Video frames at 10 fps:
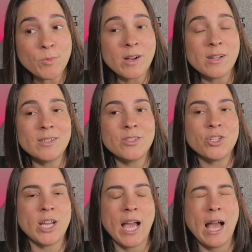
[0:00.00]
one.
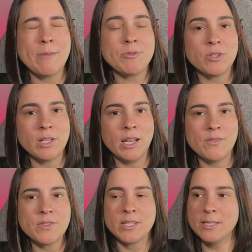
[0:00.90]
She absolutely
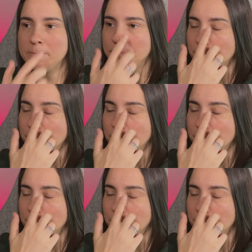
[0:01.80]
loves it.